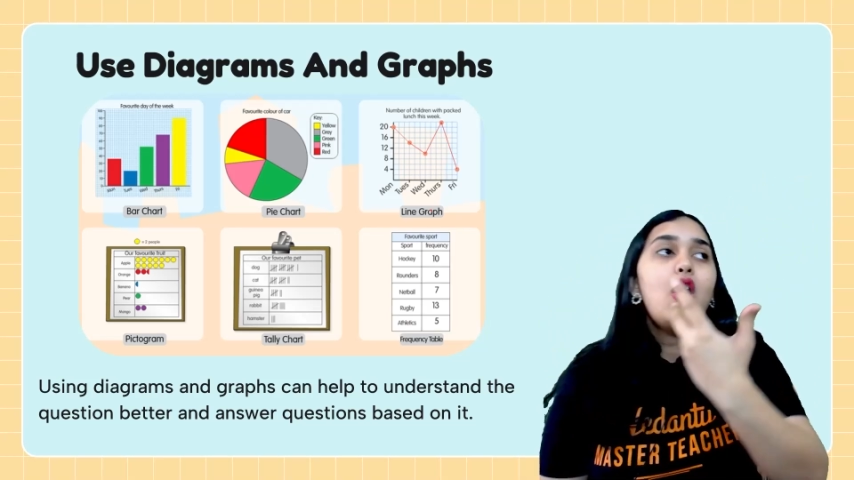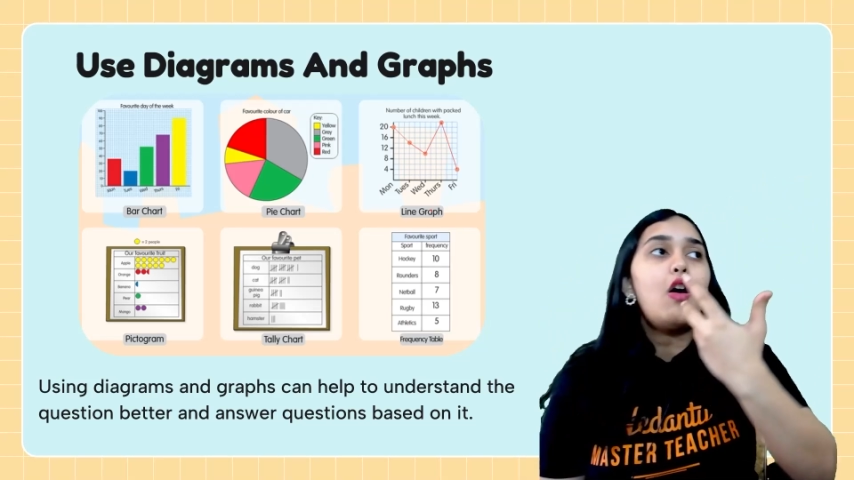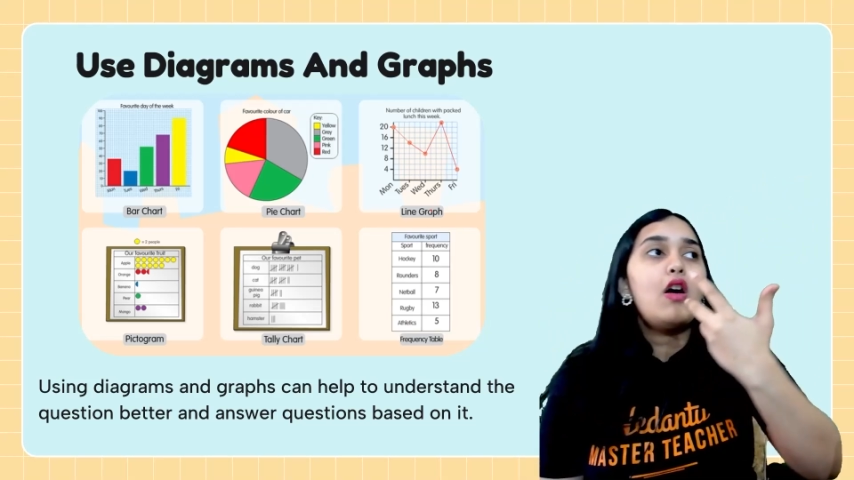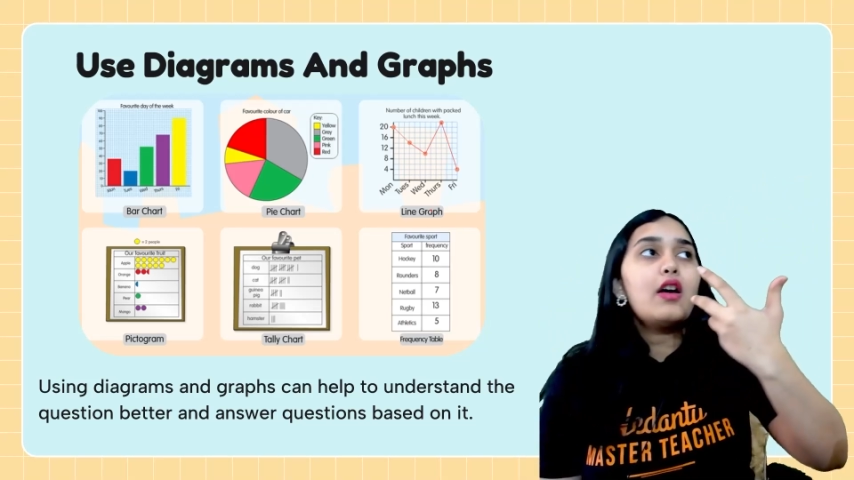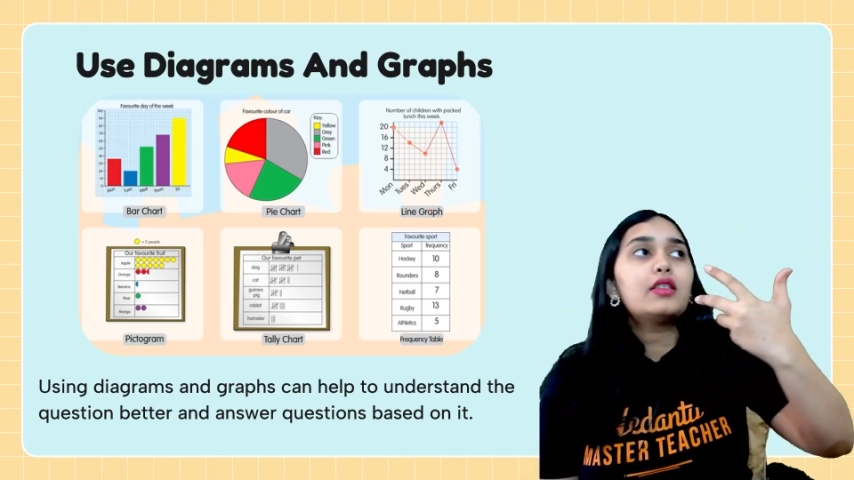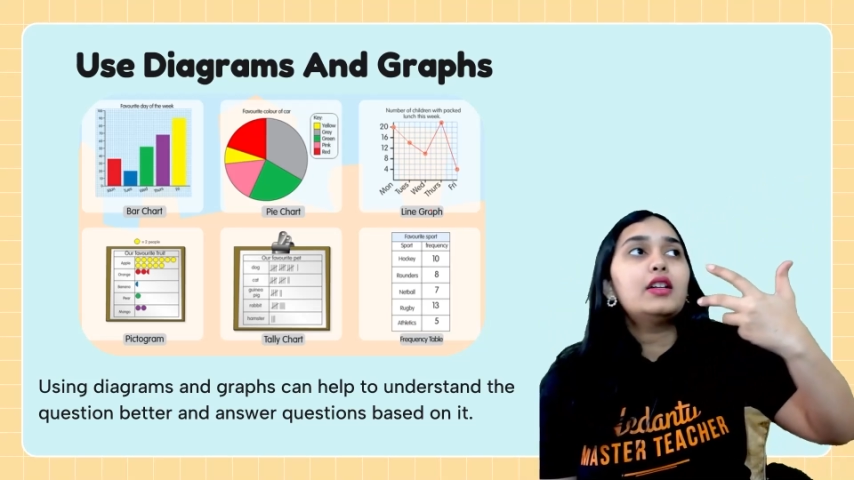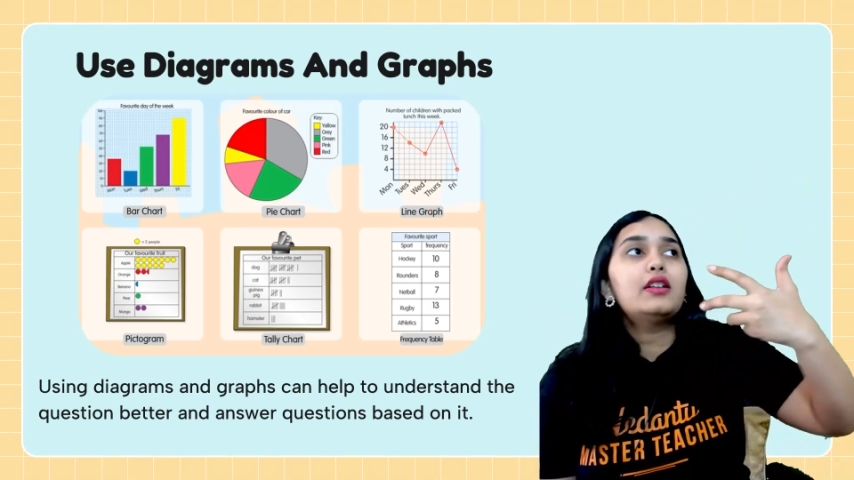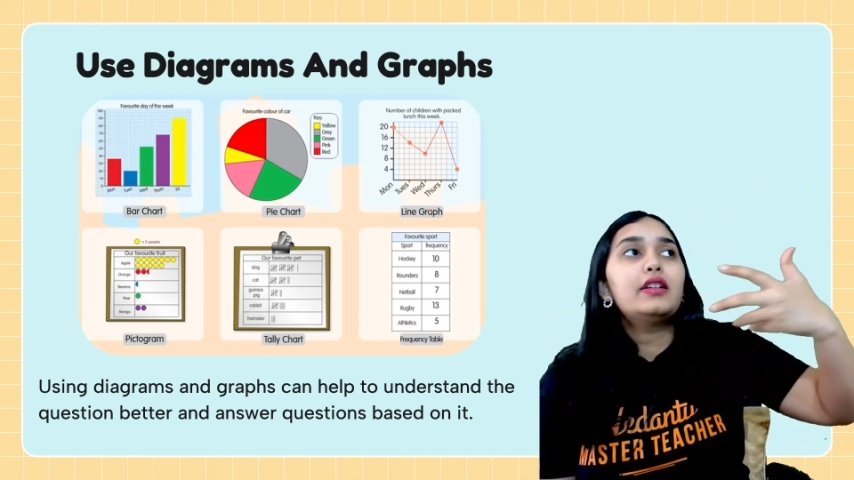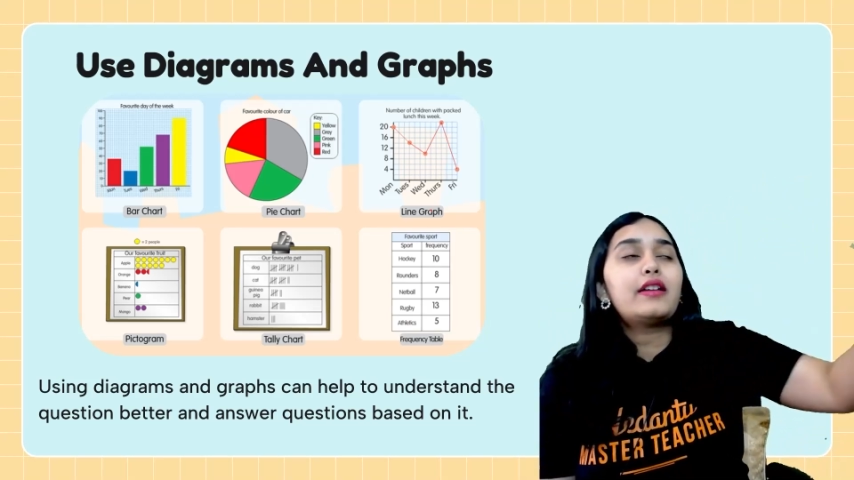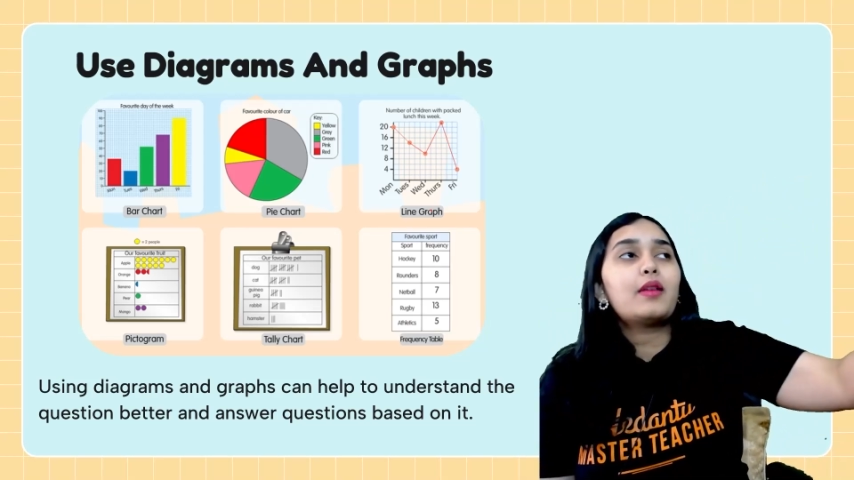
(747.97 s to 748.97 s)
or
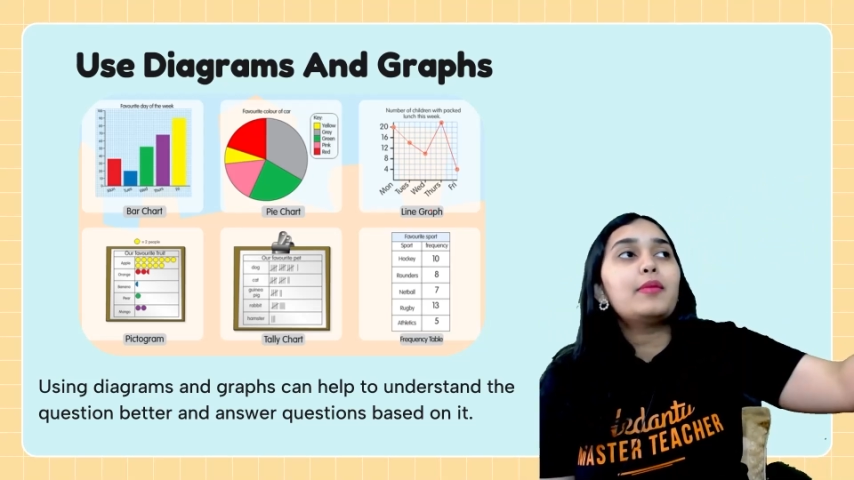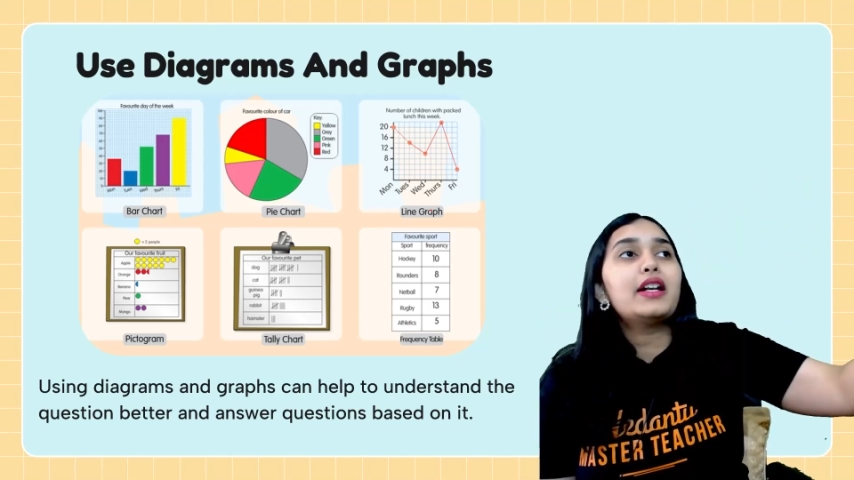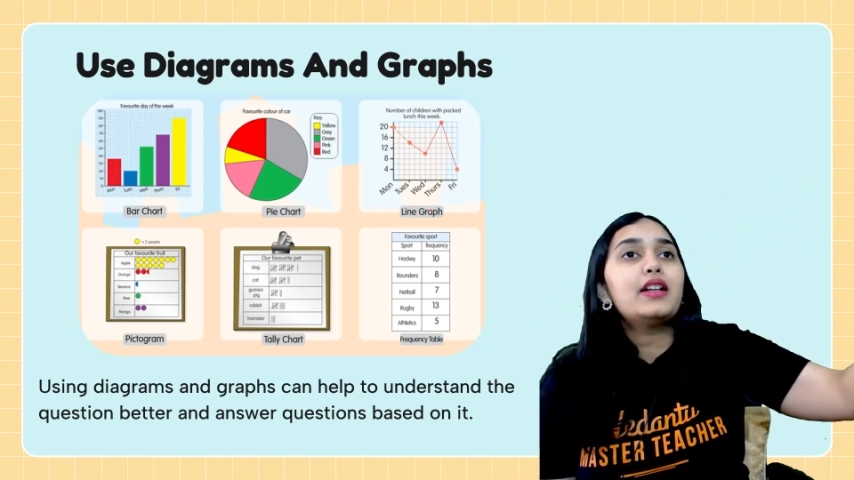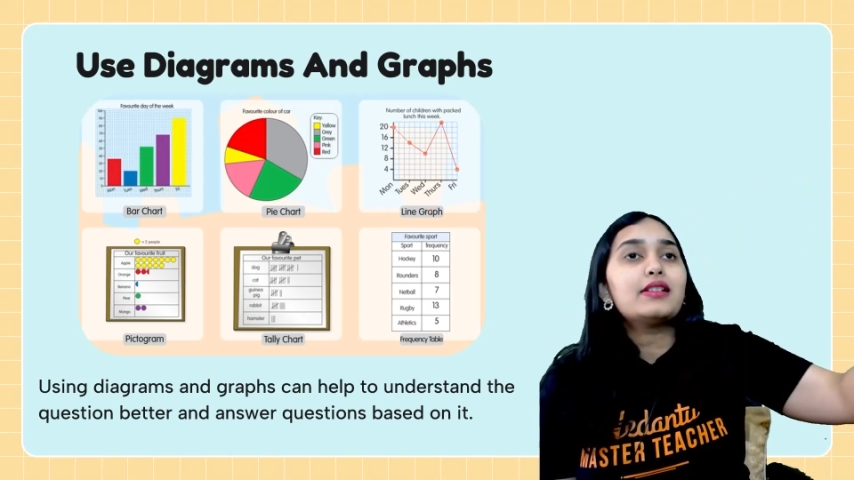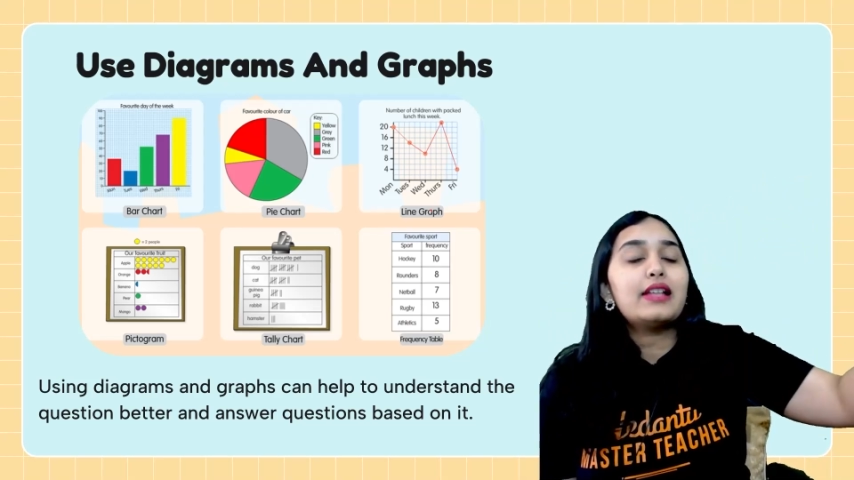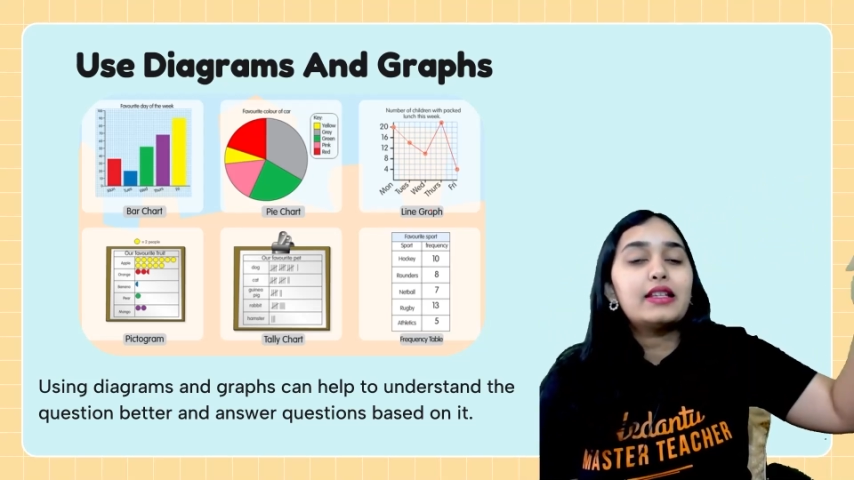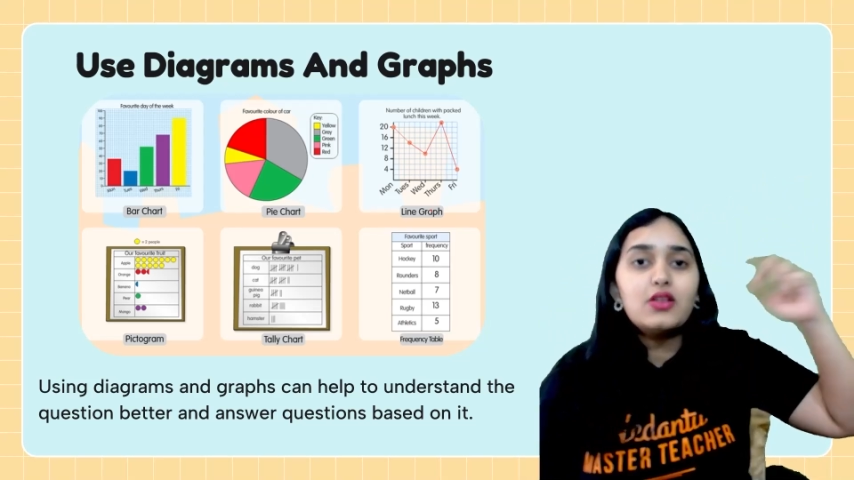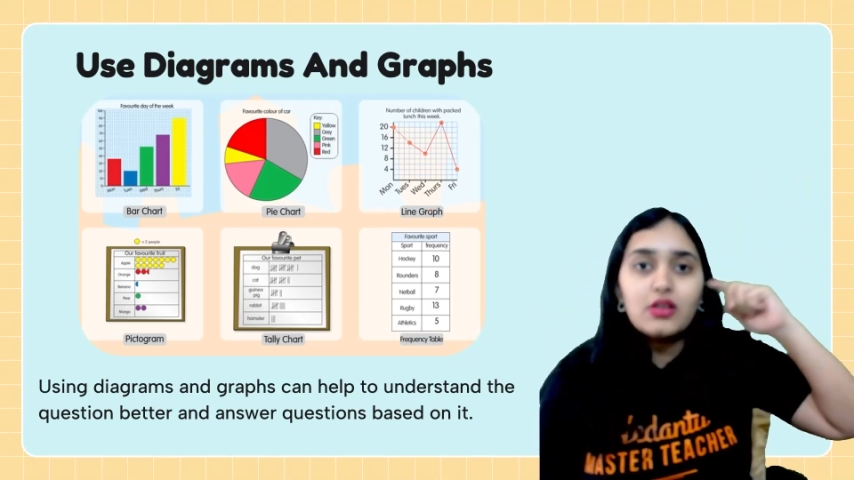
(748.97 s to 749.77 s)
the determinant is like this.